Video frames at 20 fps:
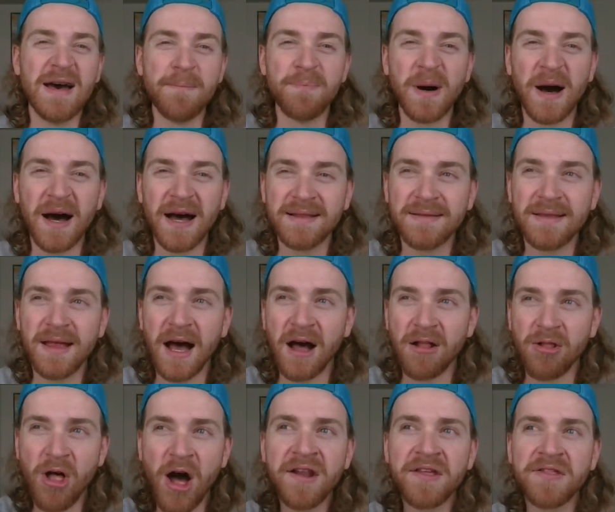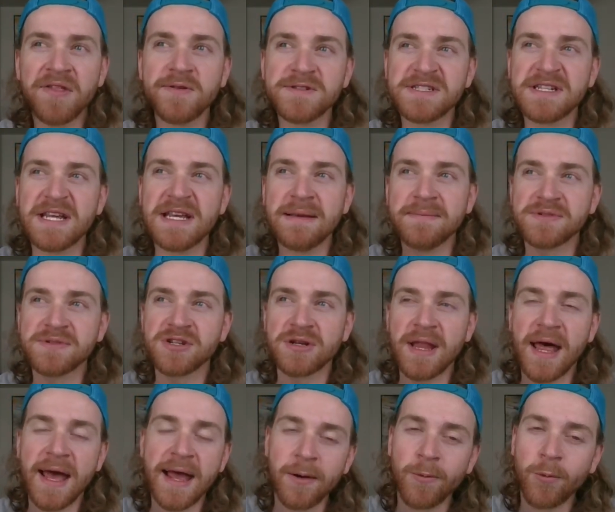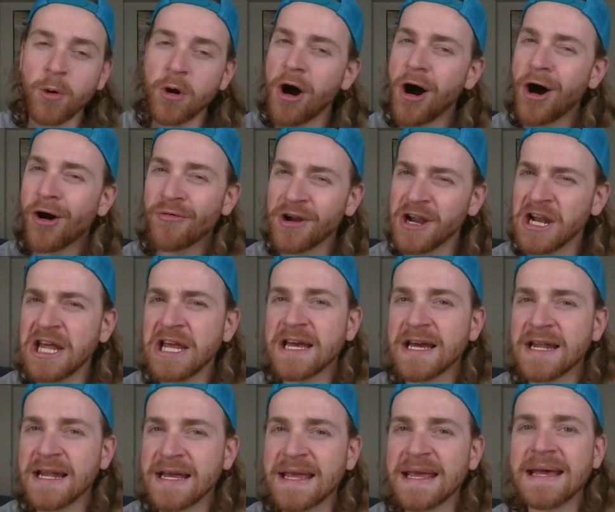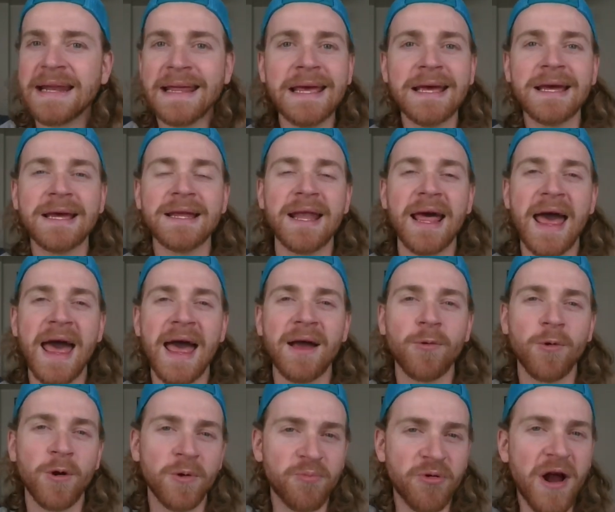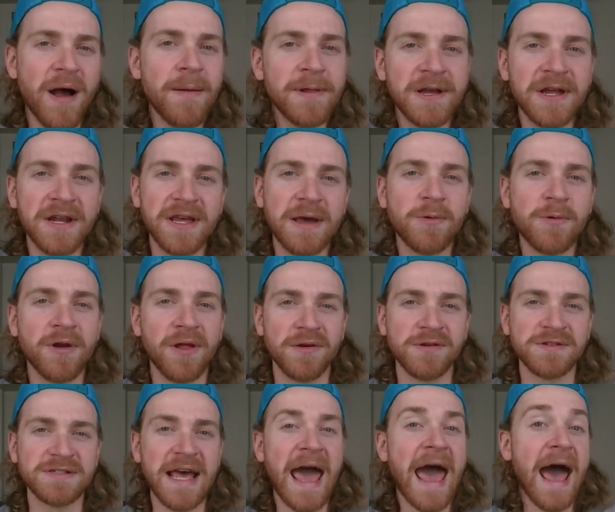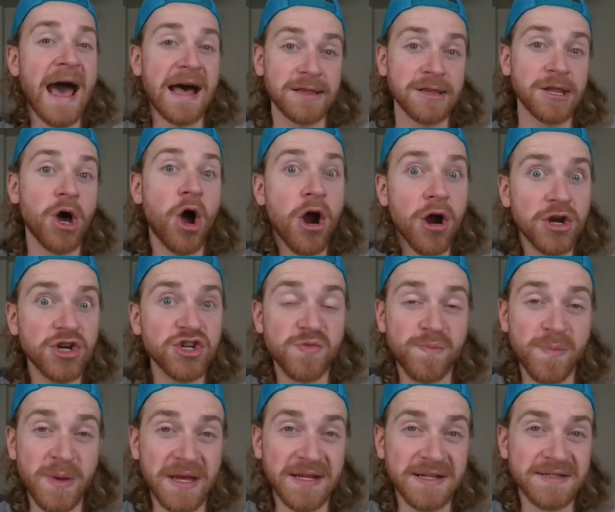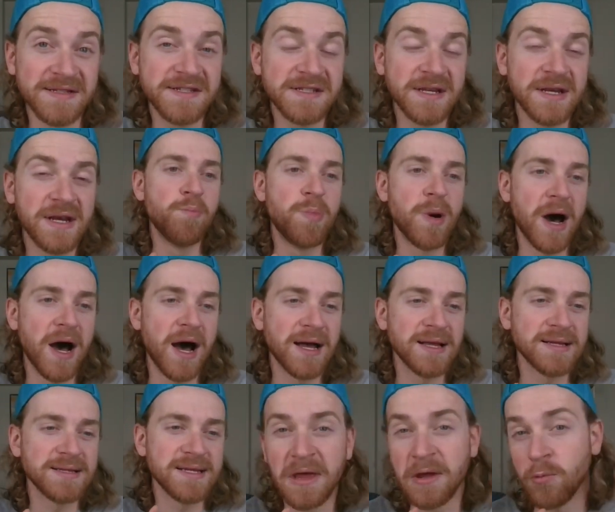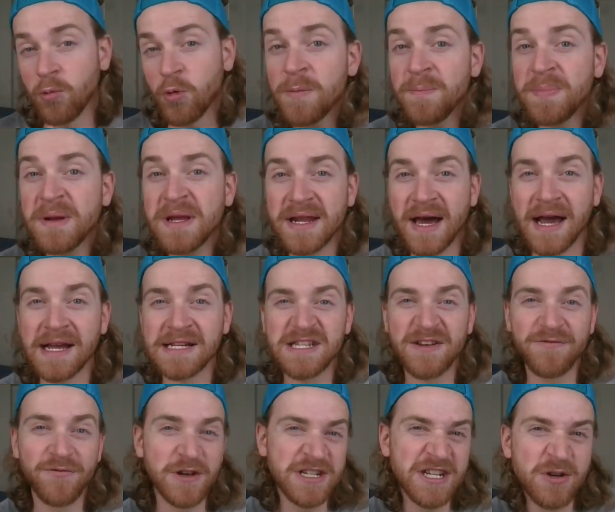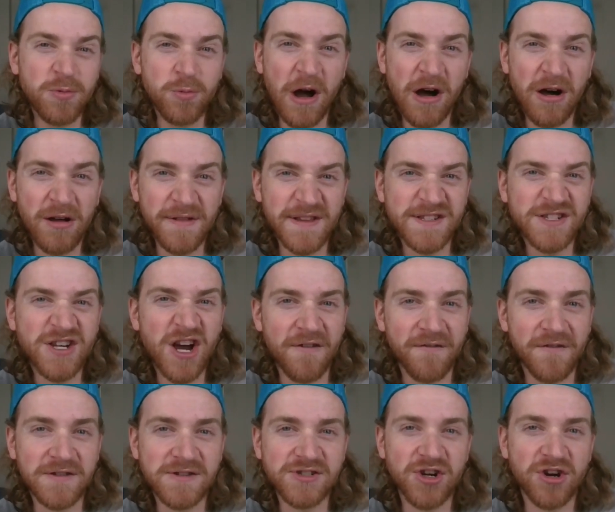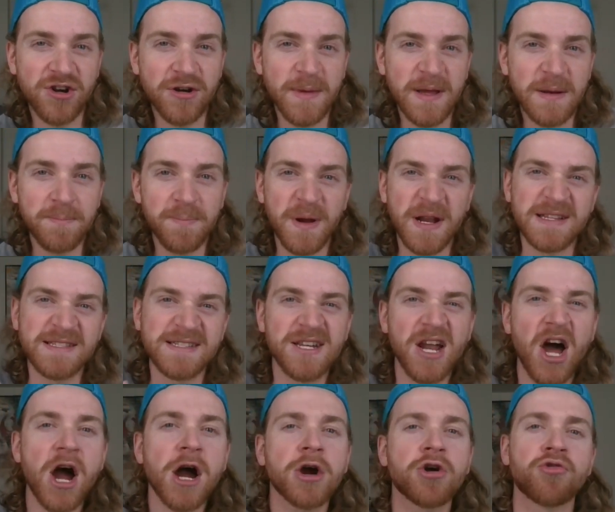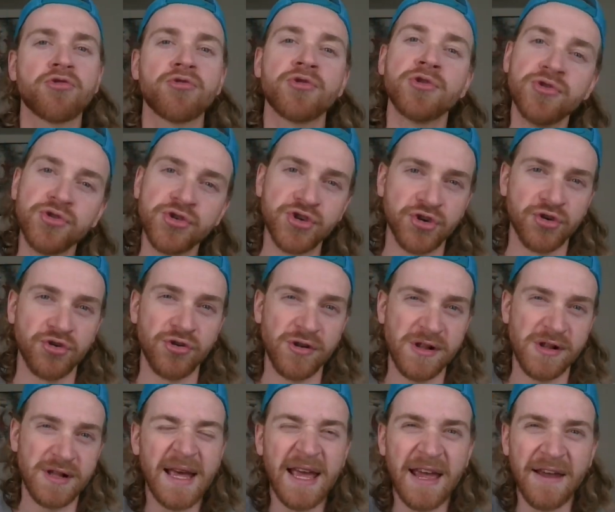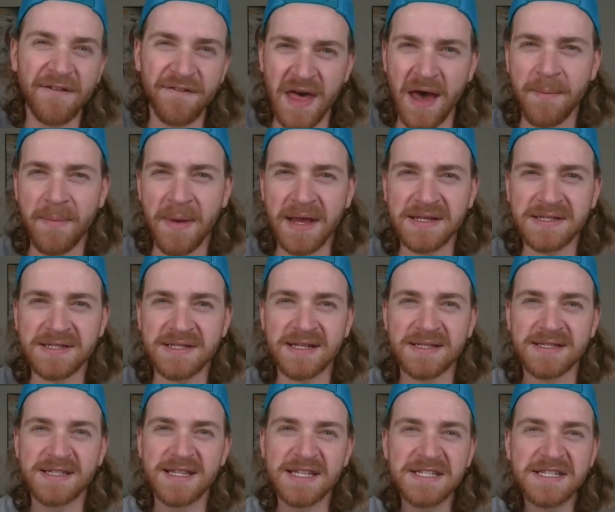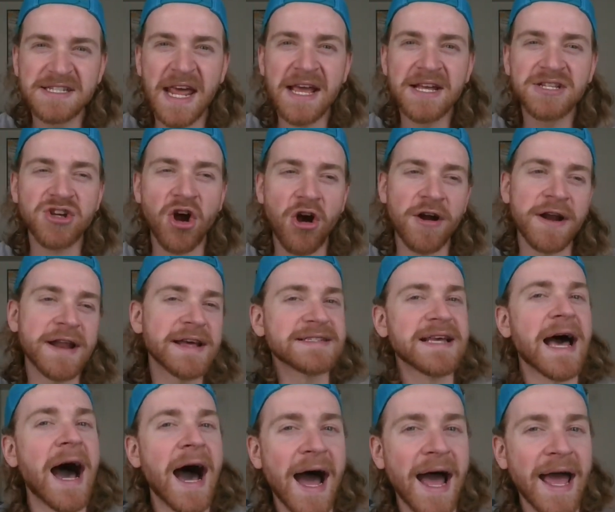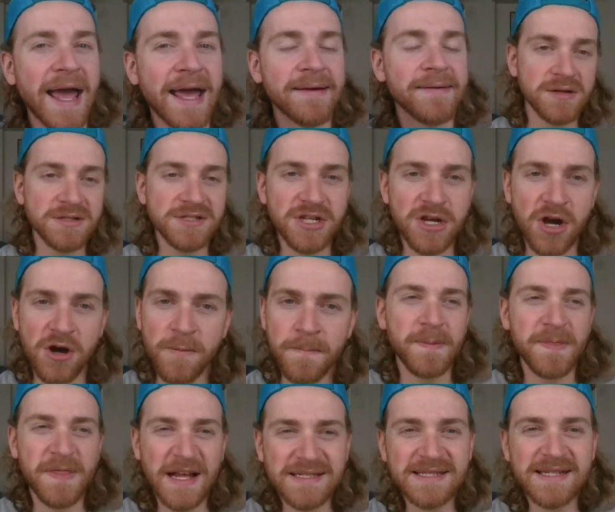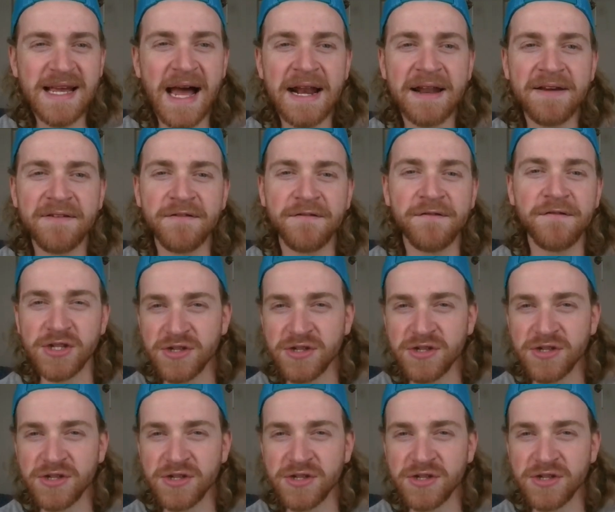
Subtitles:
But a lot of those teams are like, we're already going to get in. We're probably going to get one of those at-large bids, but it would be nice if we did well in this conference tournament, but it's not crucial, if that makes sense. The stakes aren't as high. So that's kind of